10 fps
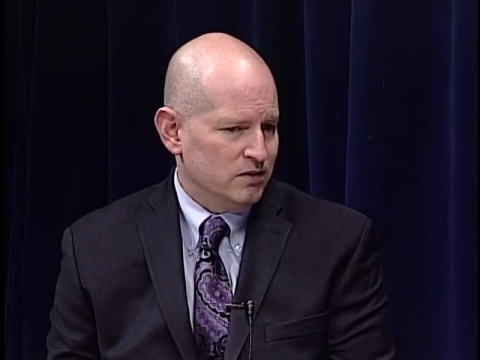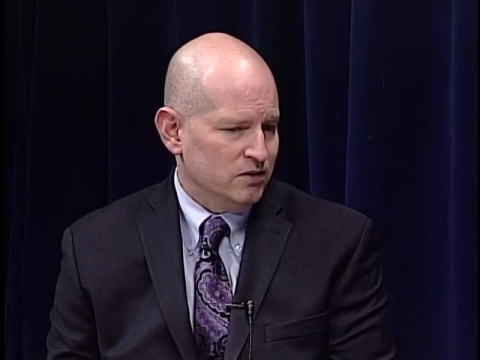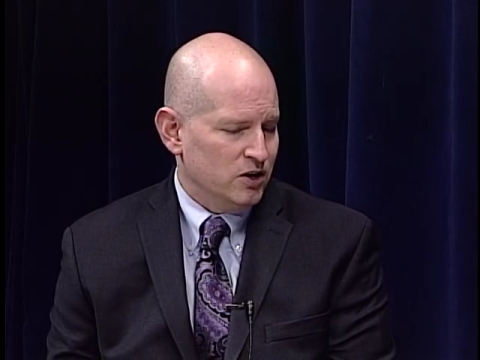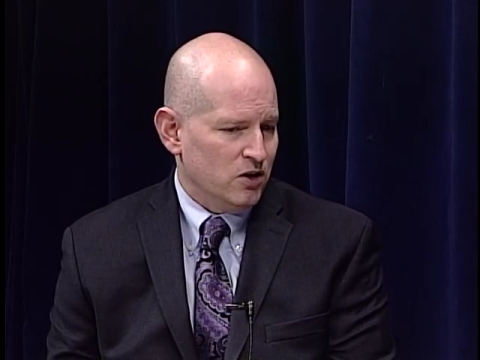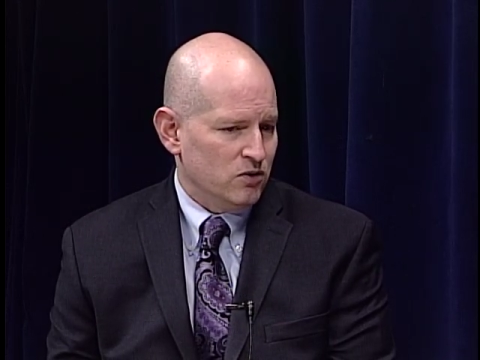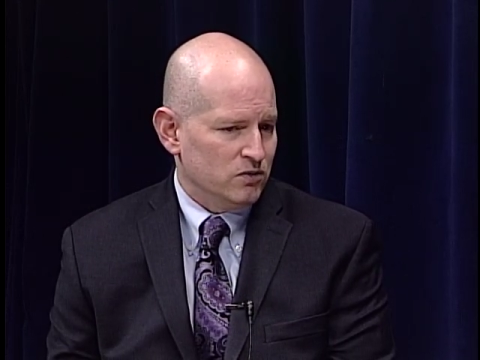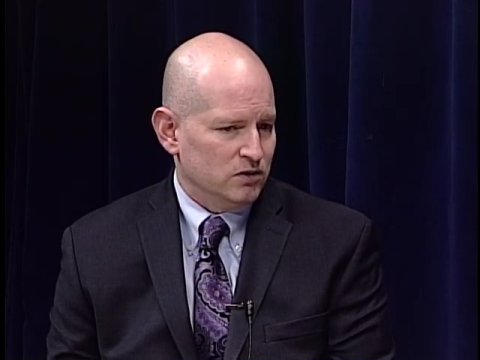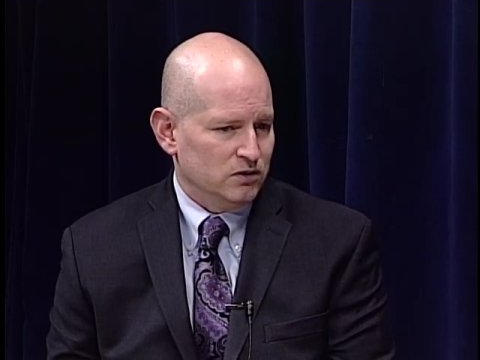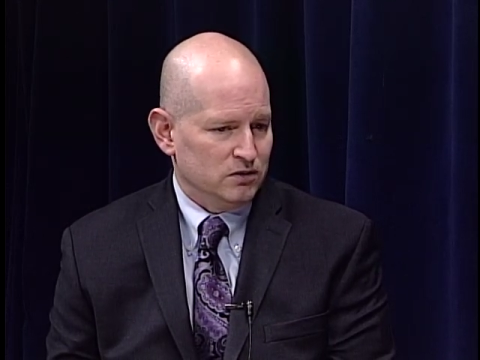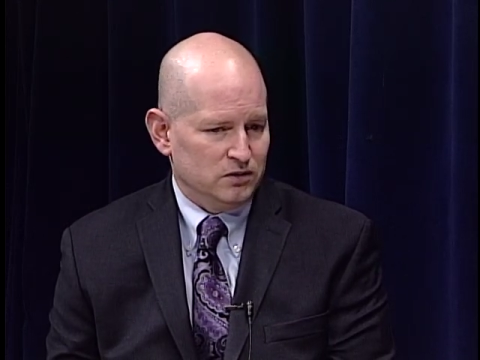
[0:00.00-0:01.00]
you know
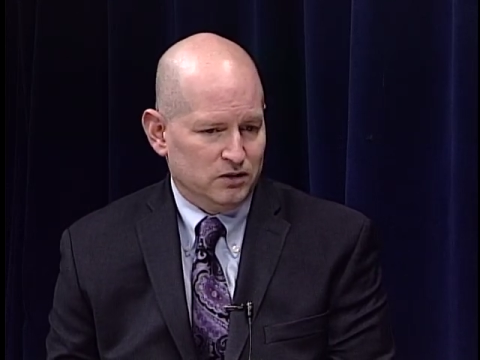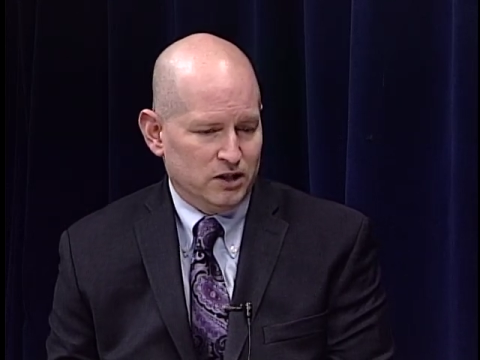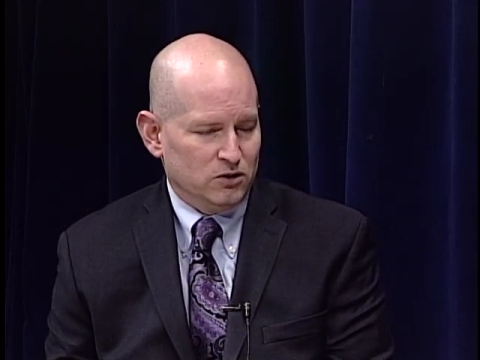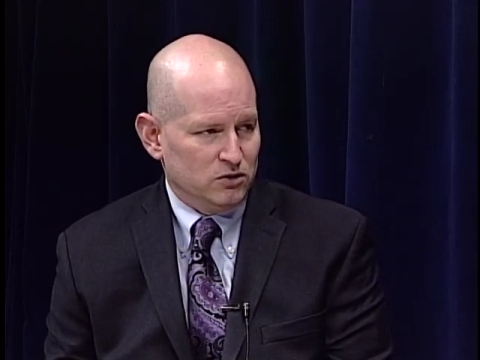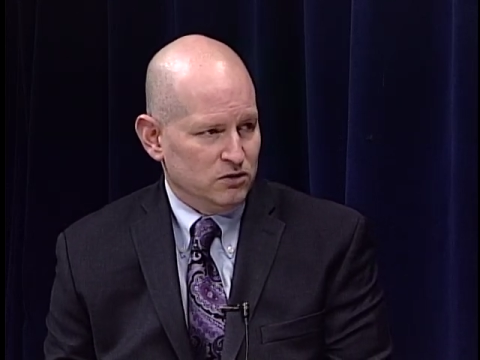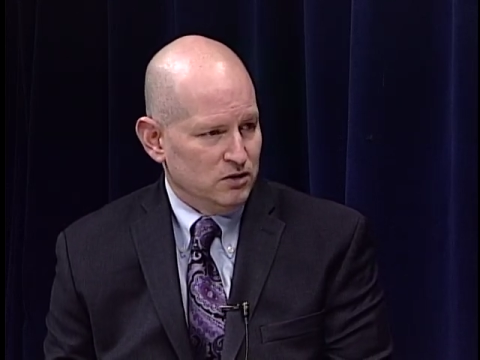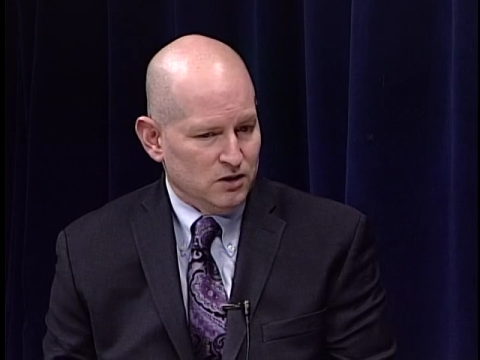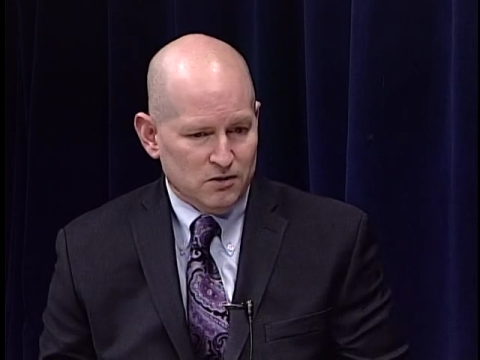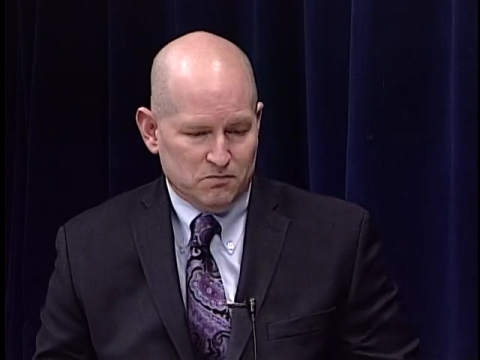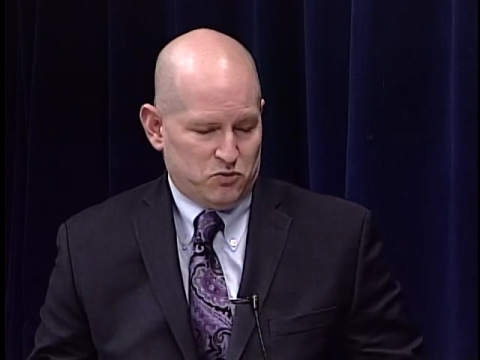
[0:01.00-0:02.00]
little
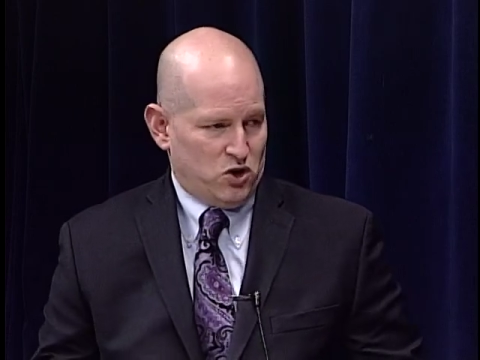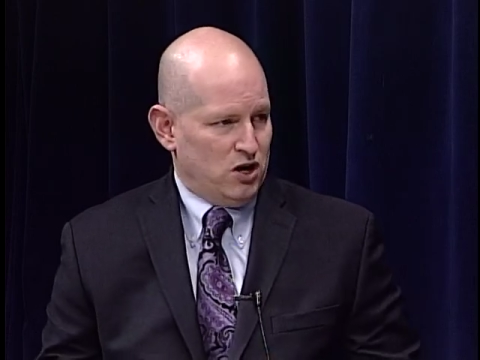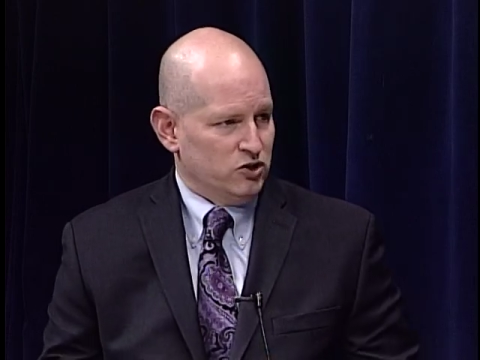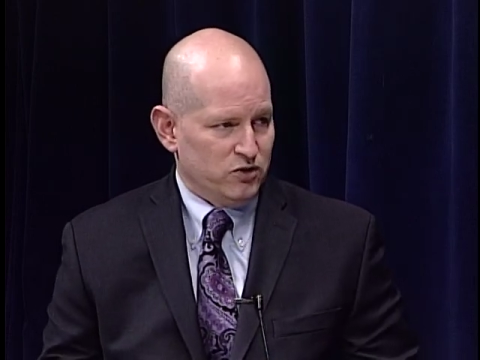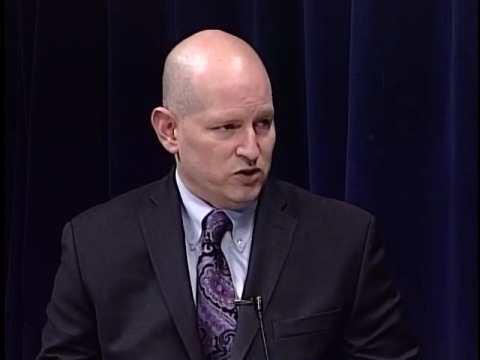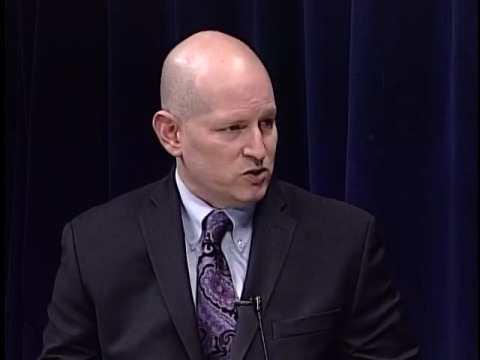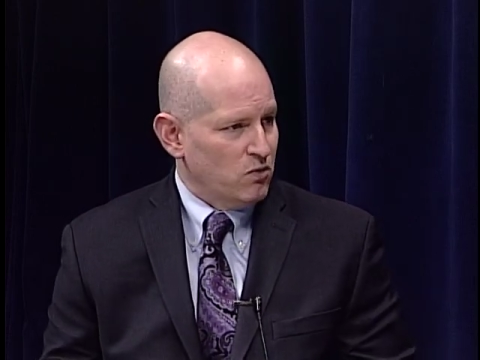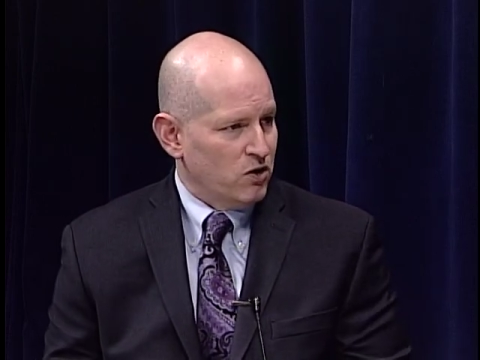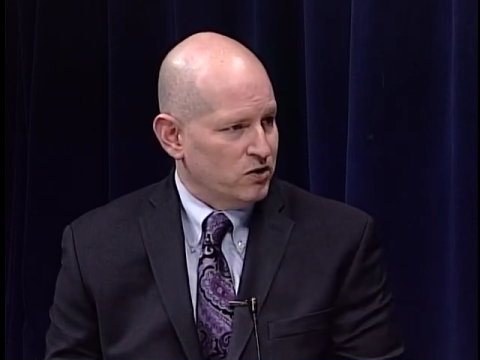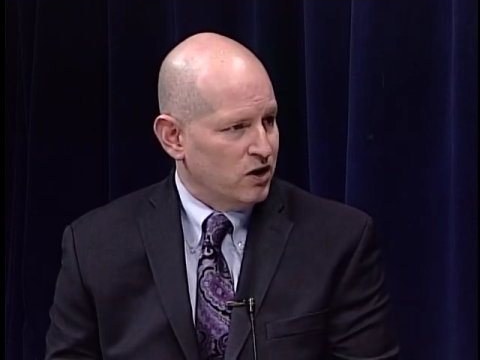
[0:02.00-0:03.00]
country, the
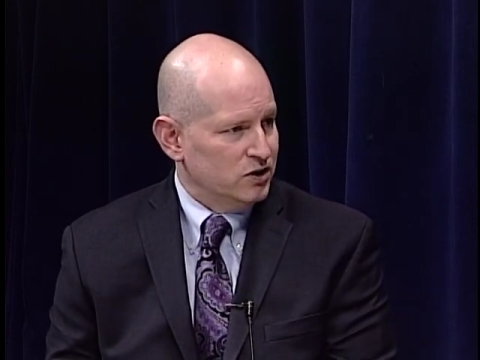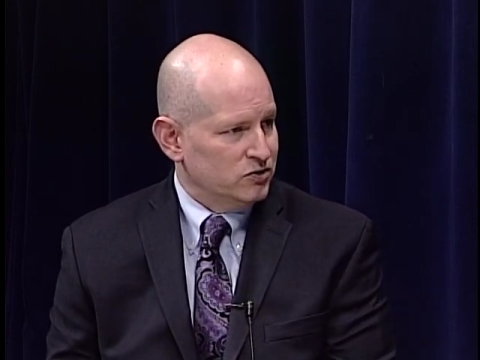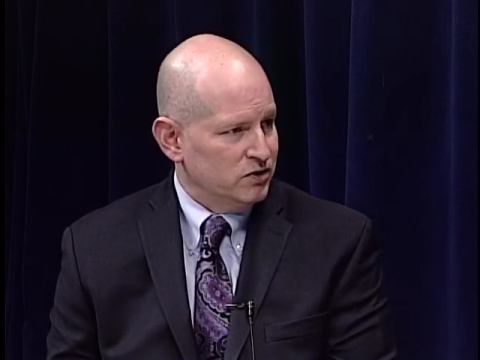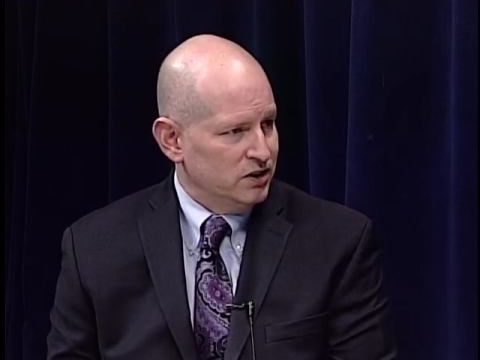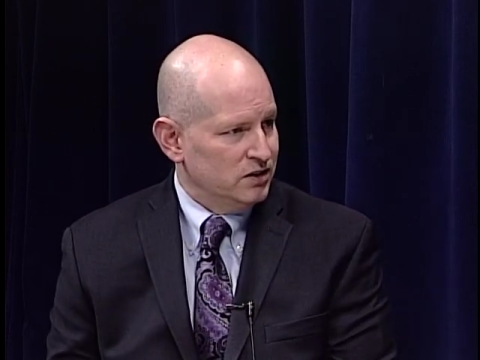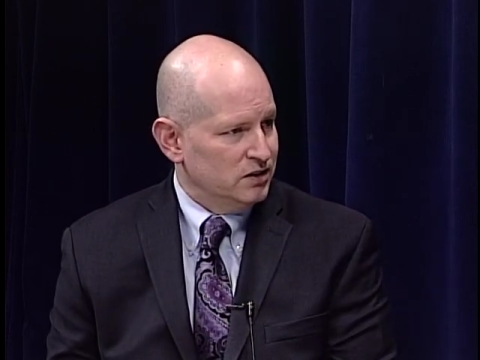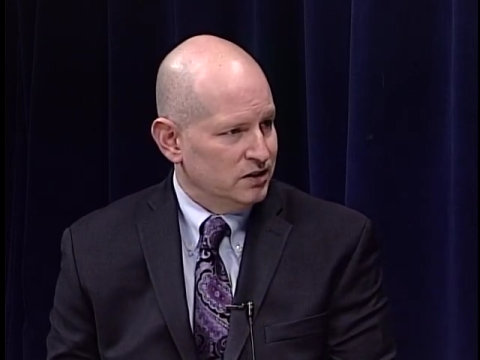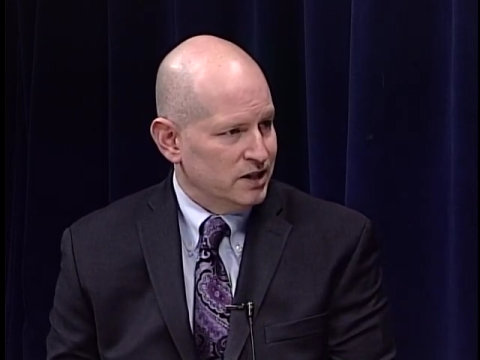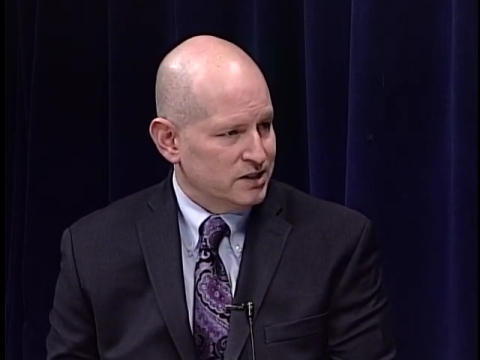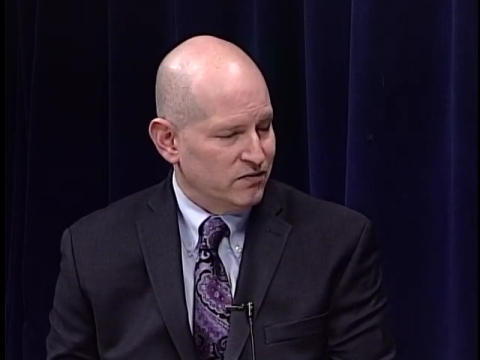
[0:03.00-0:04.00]
smaller country, the
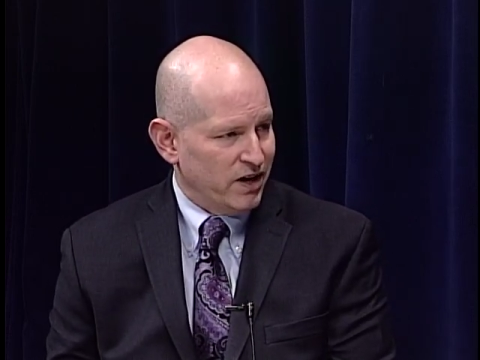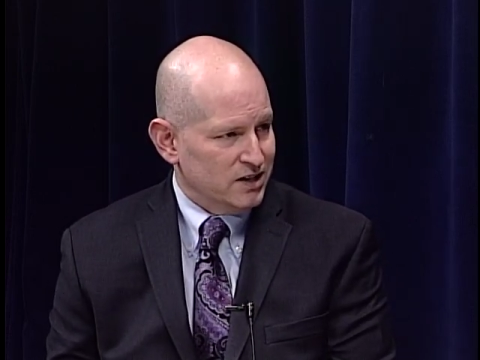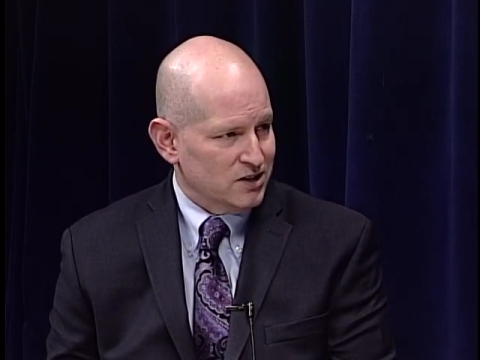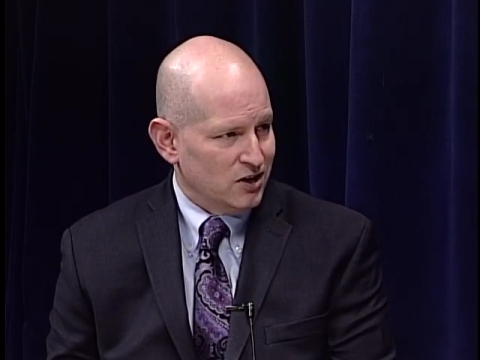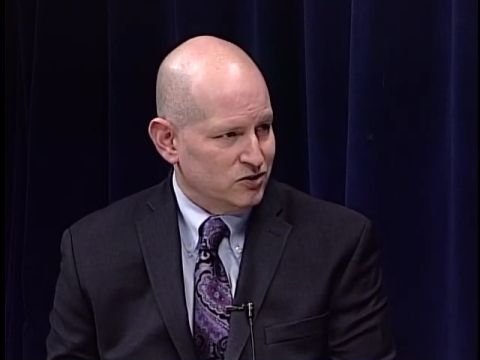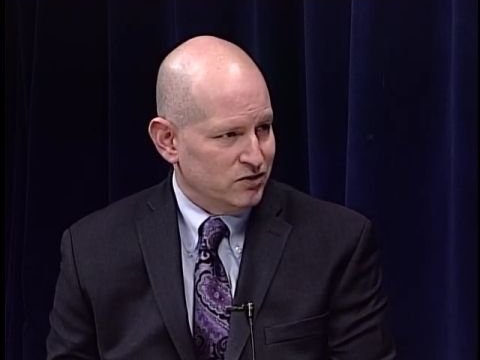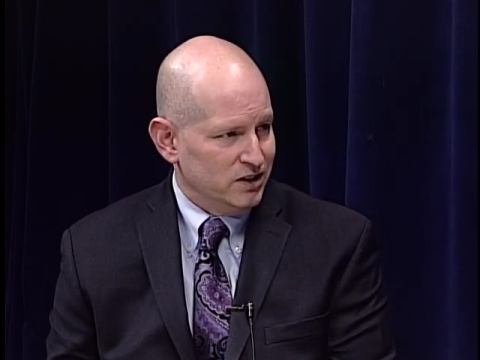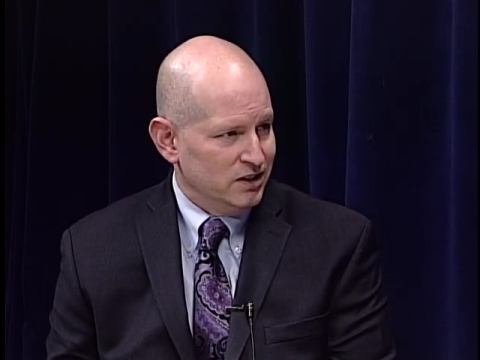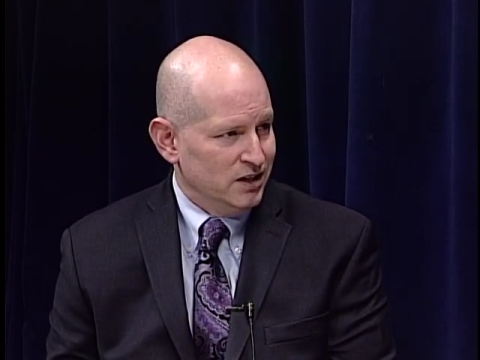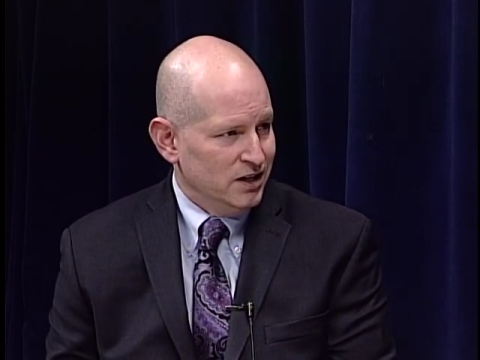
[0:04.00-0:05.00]
less advanced country,